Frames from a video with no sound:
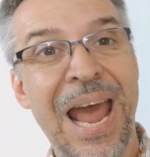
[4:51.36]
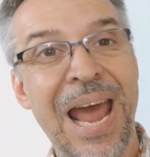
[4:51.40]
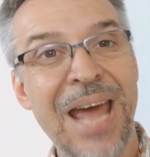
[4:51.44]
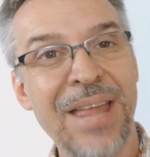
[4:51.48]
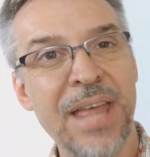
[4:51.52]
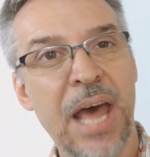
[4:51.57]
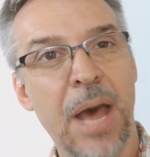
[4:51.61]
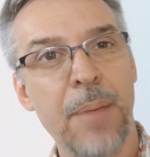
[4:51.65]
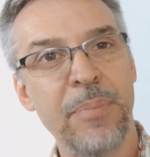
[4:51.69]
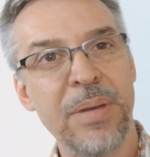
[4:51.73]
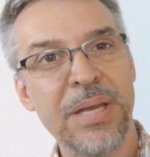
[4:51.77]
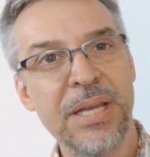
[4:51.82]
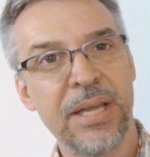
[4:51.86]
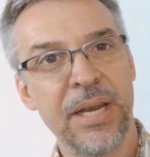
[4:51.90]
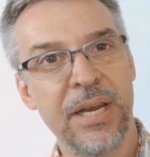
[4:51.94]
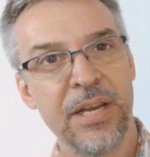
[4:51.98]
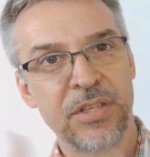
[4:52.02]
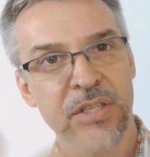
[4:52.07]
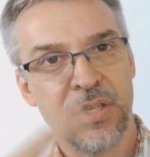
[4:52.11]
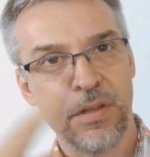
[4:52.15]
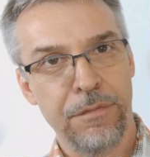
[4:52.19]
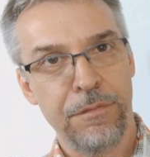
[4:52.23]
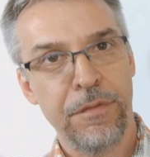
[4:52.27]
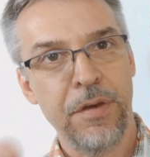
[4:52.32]
And that being it
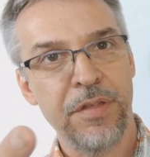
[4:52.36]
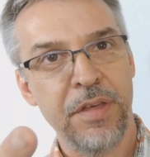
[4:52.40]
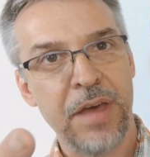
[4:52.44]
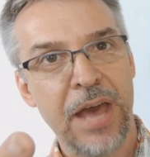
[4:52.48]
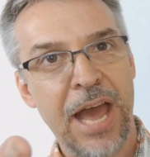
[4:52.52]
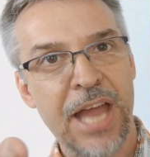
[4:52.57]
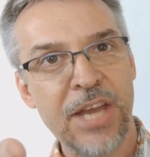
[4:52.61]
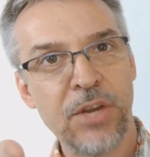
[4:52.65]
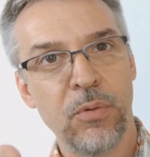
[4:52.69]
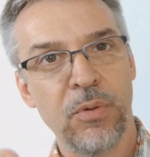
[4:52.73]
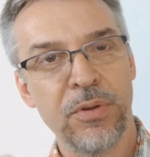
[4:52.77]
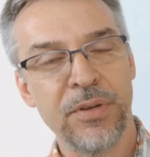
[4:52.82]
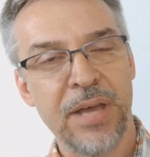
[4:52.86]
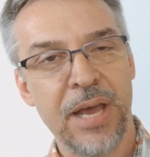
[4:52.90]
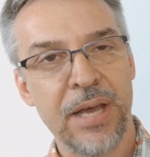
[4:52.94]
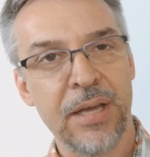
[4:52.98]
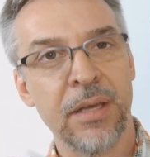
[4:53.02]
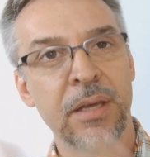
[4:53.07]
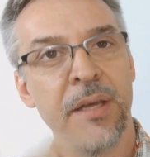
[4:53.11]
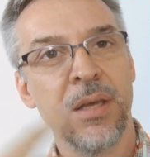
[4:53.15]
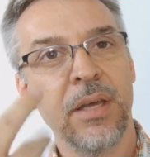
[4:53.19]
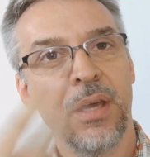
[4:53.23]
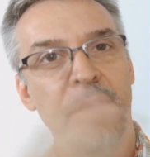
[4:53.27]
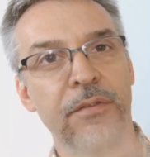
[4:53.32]
is the fifth annual
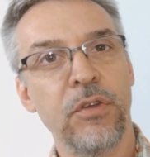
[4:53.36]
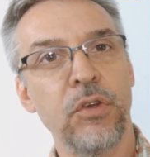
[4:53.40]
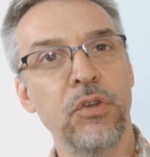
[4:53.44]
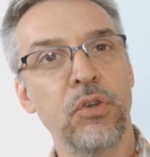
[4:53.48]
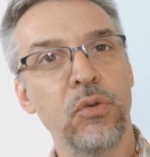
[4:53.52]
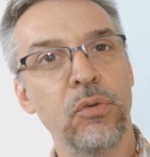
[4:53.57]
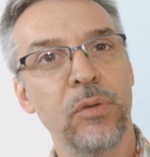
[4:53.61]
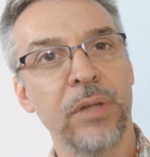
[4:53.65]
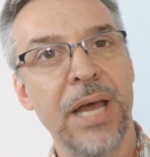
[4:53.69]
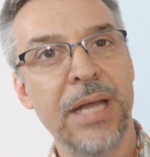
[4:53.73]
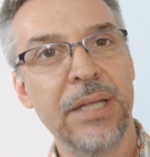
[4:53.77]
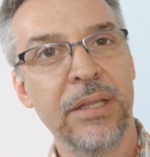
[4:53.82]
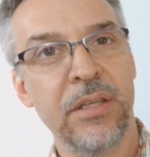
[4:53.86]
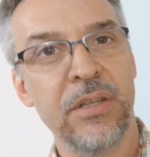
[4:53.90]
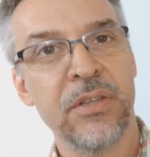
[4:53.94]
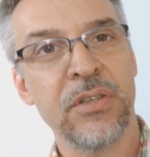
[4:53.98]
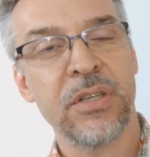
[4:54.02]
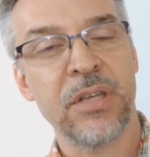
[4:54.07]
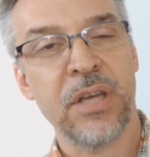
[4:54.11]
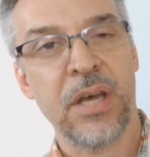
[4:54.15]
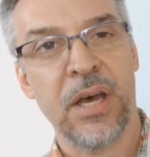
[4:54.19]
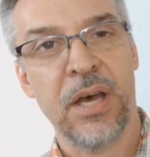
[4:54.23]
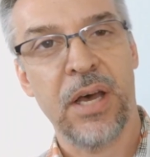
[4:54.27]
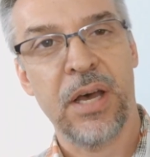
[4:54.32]
deck, if you do like
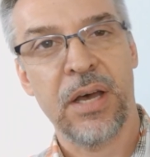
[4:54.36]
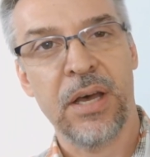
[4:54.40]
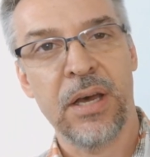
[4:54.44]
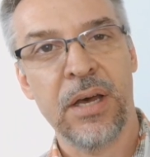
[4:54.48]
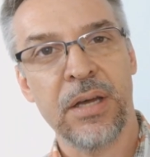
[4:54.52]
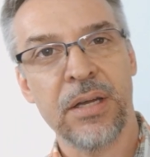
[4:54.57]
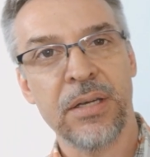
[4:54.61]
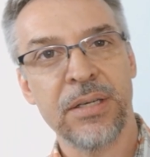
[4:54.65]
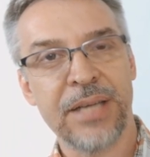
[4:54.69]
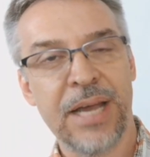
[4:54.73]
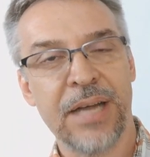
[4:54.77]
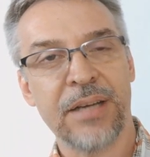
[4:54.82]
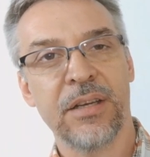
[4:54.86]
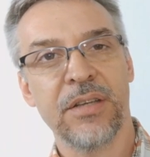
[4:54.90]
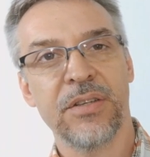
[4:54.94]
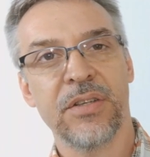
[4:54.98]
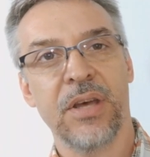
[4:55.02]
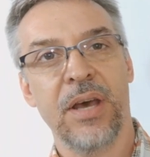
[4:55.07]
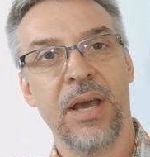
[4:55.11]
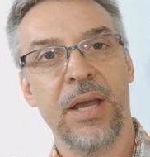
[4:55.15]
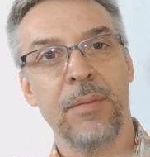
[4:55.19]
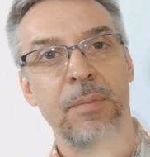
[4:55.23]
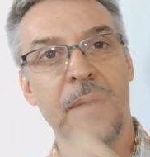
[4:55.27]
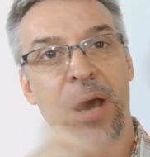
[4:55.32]
this deck
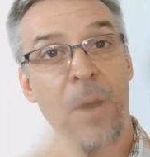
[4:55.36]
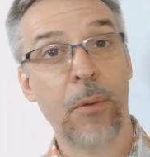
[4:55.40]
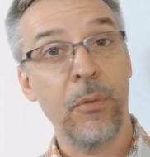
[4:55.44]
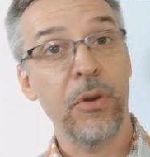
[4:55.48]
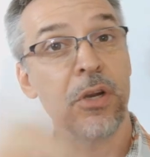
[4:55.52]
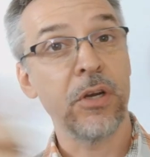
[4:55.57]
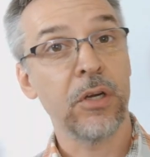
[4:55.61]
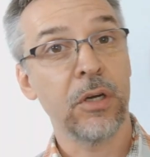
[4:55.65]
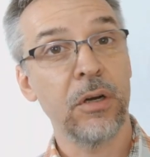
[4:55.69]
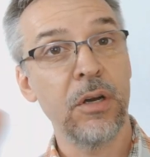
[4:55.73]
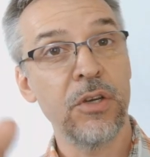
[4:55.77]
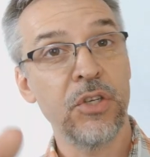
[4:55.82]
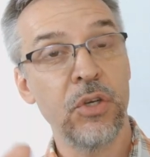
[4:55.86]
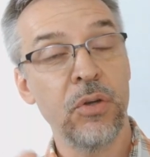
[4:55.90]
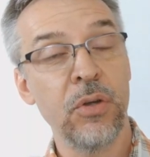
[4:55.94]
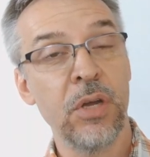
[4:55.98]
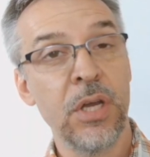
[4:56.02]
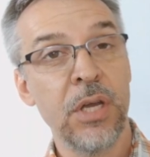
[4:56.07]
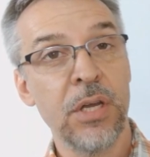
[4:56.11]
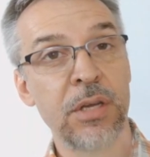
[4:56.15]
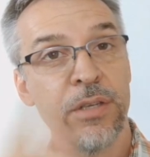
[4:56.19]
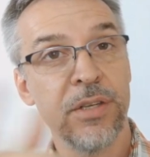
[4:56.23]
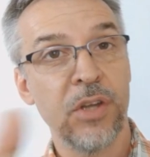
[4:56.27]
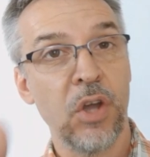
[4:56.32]
design, I would encourage you
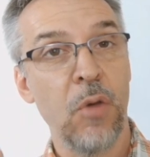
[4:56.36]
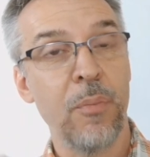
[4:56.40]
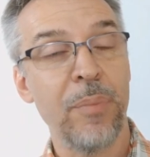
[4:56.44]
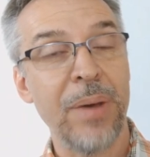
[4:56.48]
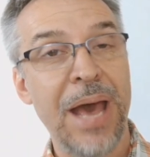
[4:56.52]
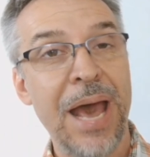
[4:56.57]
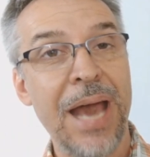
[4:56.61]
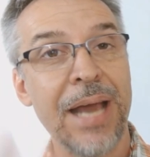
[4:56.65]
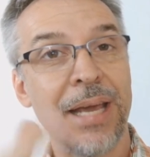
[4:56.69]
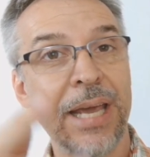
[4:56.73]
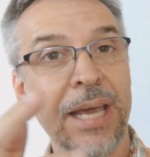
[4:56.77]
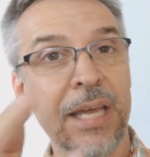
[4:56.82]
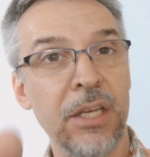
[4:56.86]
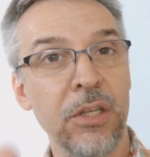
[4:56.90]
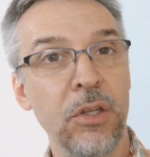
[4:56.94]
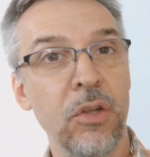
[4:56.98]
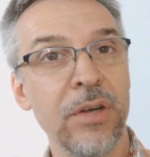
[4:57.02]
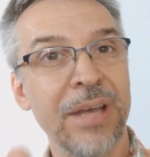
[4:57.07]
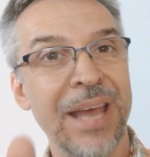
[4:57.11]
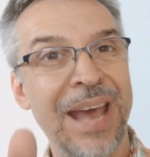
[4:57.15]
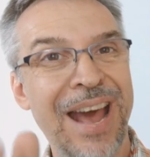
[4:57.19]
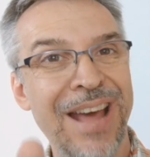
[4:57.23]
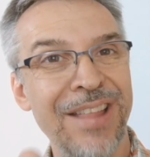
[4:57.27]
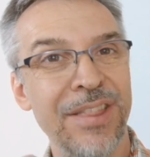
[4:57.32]
to go back and
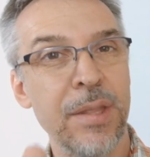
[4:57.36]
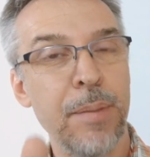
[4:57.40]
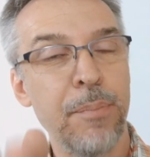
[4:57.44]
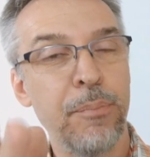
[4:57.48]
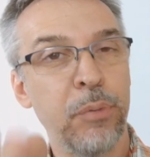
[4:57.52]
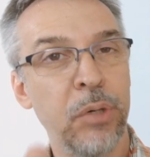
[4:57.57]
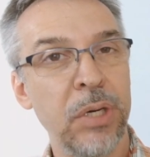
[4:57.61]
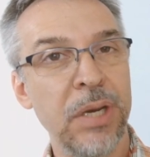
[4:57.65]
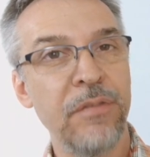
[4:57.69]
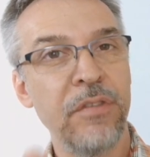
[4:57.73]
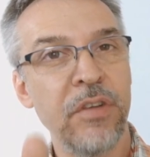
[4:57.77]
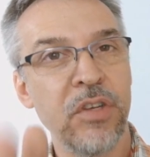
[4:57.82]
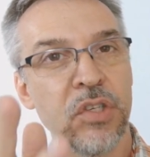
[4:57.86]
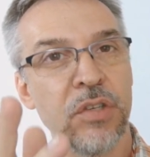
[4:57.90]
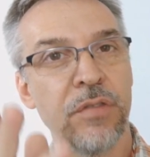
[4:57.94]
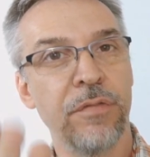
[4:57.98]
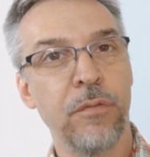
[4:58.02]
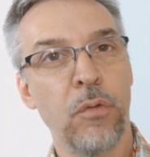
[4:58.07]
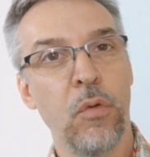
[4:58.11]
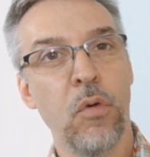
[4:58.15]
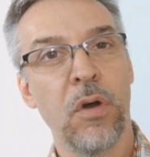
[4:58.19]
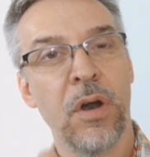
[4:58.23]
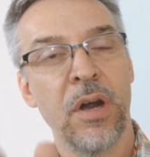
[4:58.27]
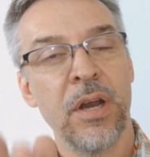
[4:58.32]
look at the previous
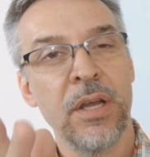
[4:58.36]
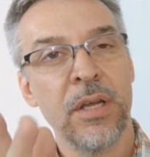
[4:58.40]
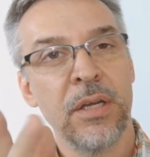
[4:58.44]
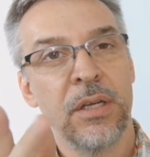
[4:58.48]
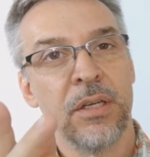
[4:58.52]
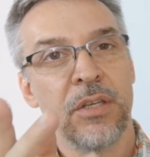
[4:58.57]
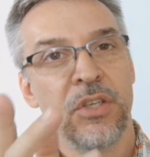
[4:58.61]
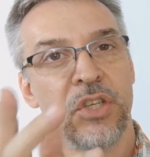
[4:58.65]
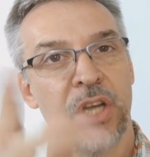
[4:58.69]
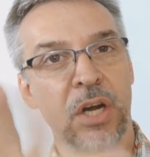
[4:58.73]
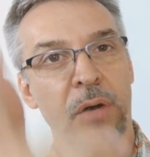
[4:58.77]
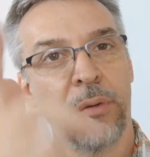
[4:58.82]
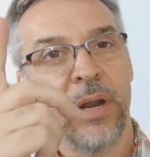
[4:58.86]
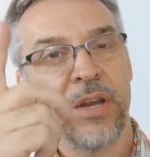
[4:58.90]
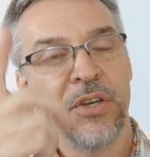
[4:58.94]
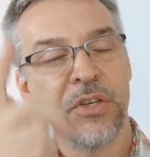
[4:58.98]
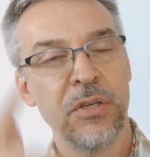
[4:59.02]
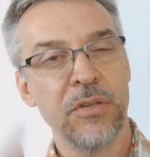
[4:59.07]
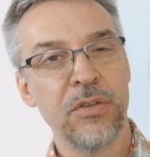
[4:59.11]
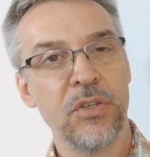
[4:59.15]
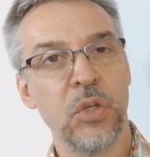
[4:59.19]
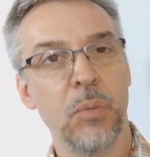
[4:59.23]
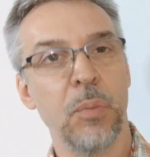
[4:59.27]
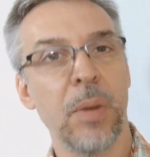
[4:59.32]
four
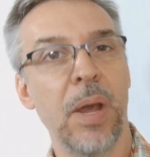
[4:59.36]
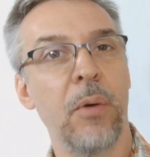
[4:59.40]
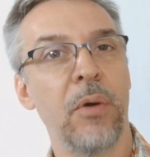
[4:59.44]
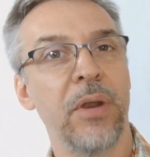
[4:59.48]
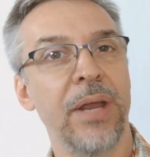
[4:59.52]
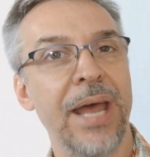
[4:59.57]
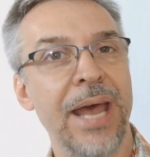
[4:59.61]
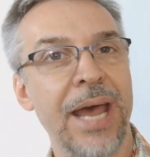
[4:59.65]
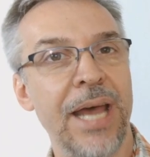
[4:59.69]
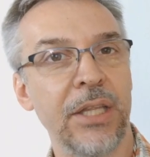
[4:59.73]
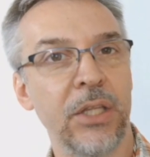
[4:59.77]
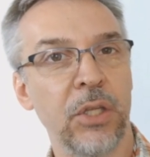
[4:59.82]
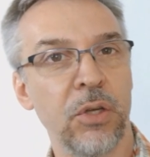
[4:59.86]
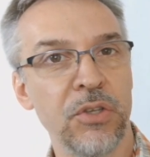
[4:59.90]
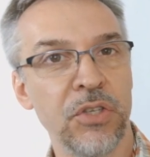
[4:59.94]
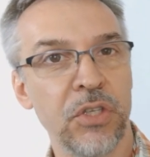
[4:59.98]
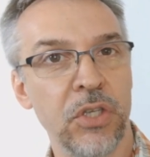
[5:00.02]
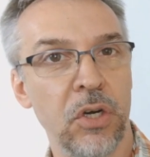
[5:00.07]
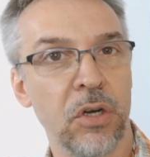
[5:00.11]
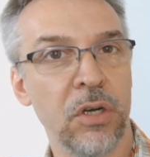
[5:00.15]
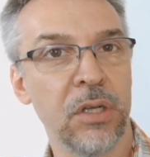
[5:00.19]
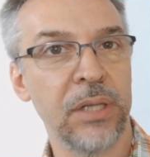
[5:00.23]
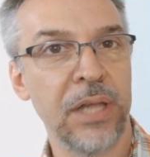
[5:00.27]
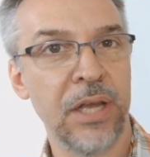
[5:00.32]
generations. You might want to add those
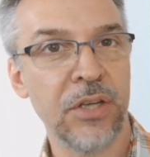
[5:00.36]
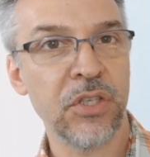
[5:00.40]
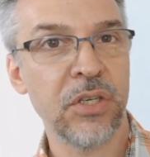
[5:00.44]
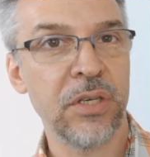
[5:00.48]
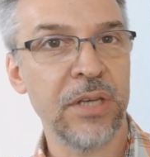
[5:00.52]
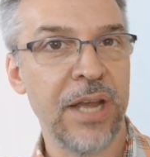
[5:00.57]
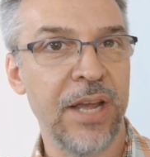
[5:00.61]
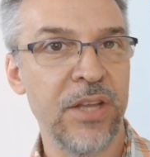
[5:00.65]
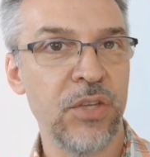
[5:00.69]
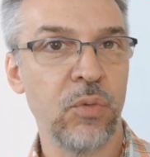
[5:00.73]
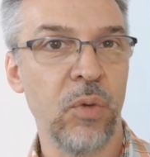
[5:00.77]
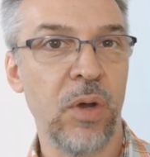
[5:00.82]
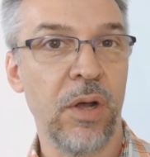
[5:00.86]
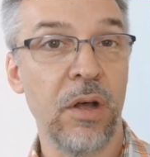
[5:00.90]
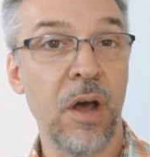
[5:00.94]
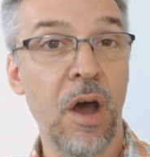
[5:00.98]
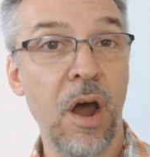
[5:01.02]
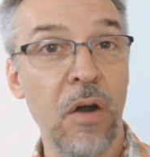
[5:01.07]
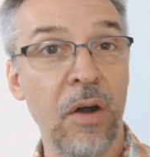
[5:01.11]
to your collection as well.